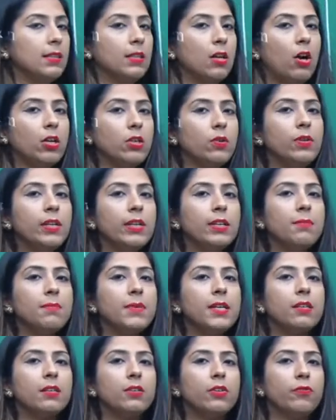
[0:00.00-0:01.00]
not only the
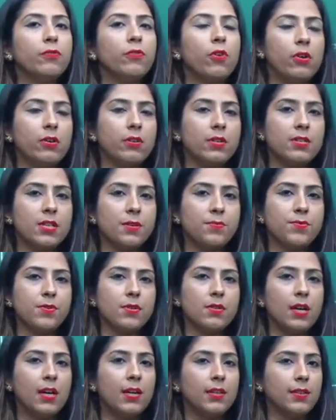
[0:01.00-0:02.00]
method of
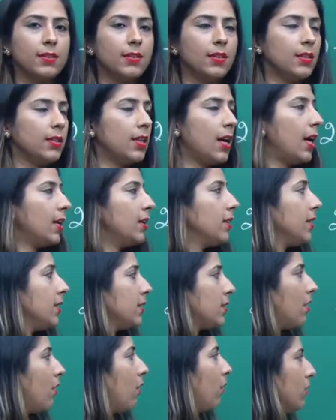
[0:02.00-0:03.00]
contraception, other than that, these
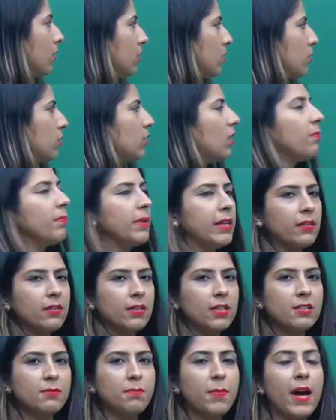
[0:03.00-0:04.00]
are also the
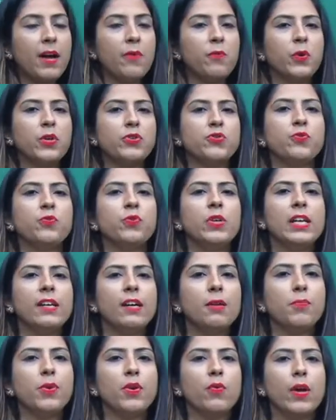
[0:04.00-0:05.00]
methods by which we
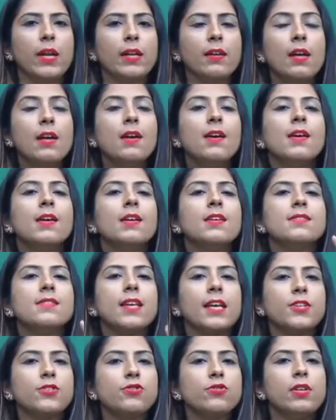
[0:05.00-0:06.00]
can prevent
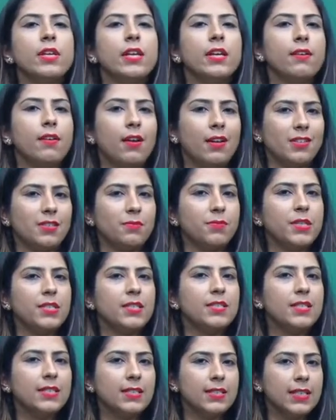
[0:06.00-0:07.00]
sexually
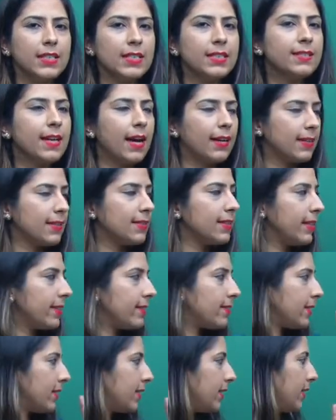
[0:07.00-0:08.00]
transmitted disease, that is
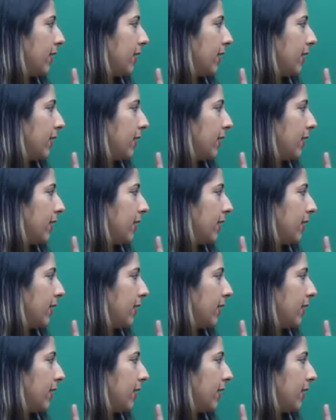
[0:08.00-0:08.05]
STD,